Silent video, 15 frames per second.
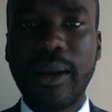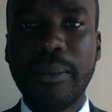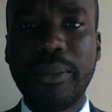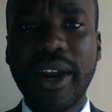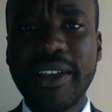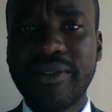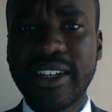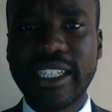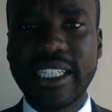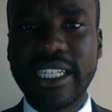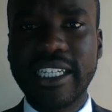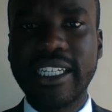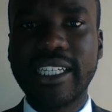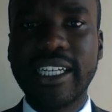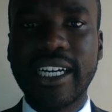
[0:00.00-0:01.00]

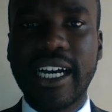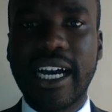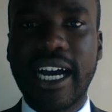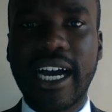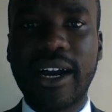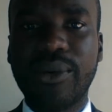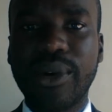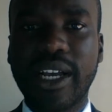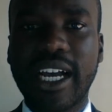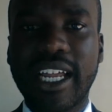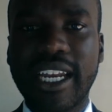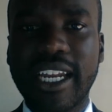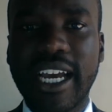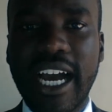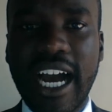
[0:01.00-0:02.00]
privately. We
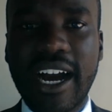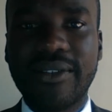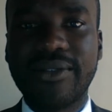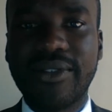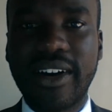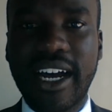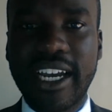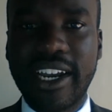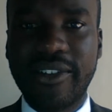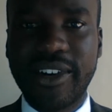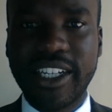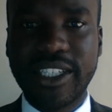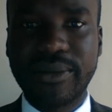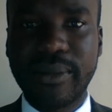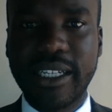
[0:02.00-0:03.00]
can have an
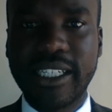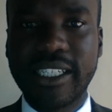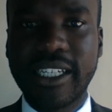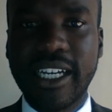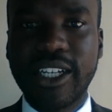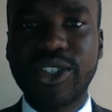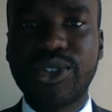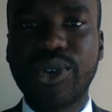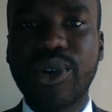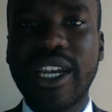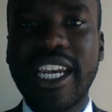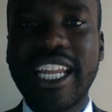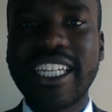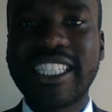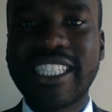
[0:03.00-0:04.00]
arrangement. So
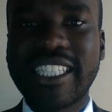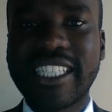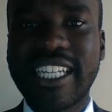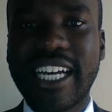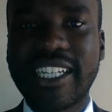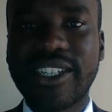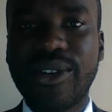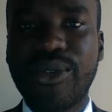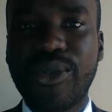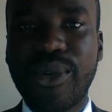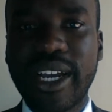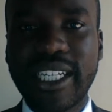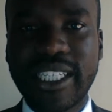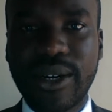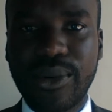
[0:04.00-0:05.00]
let's start
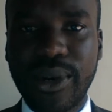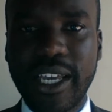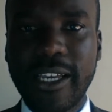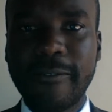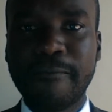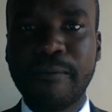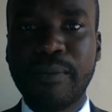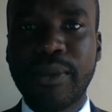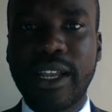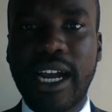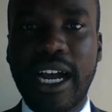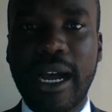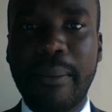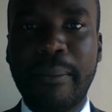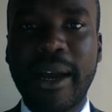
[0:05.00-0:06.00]
right away
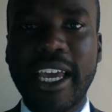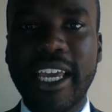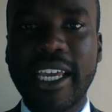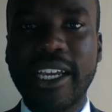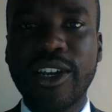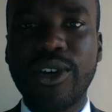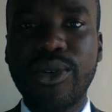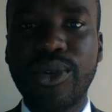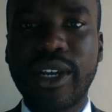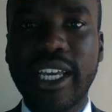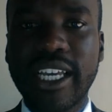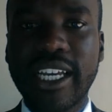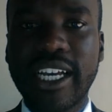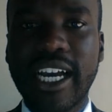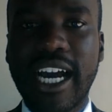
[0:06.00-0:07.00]
by
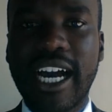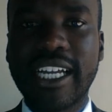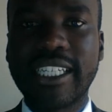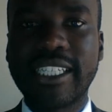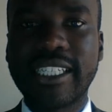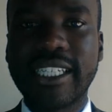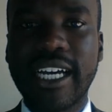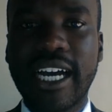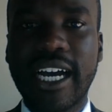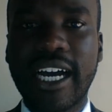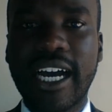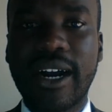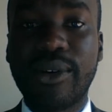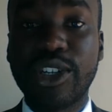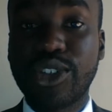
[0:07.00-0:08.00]
looking at
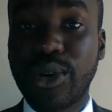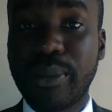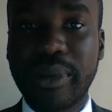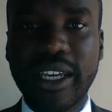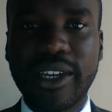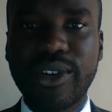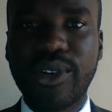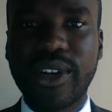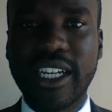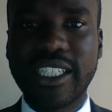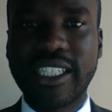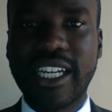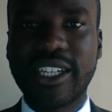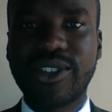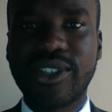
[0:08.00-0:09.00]
our topic known as
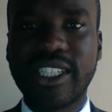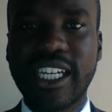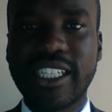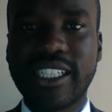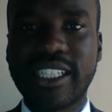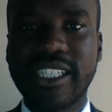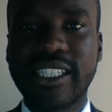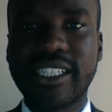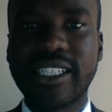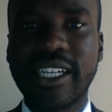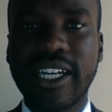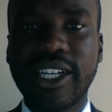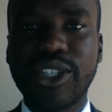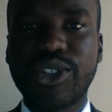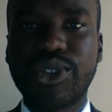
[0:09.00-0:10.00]
natural justice.
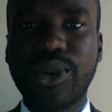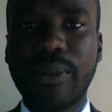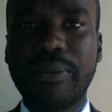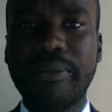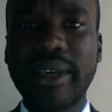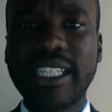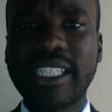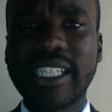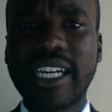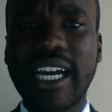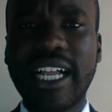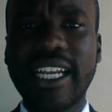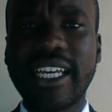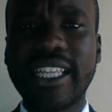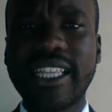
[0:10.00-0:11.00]
So
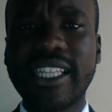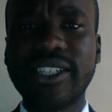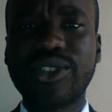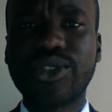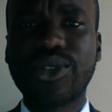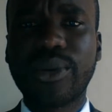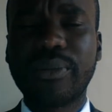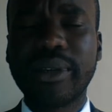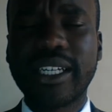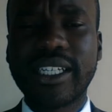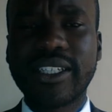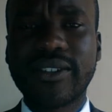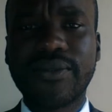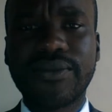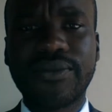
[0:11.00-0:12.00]
basically, this topic
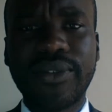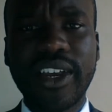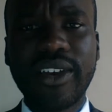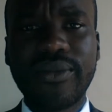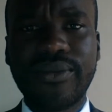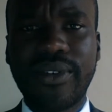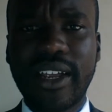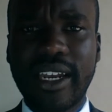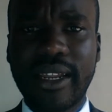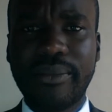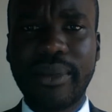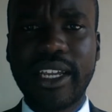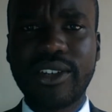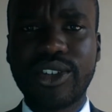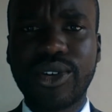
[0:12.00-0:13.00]
is very
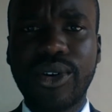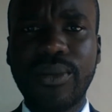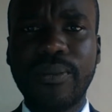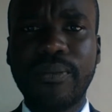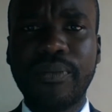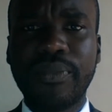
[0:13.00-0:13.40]
fundamental,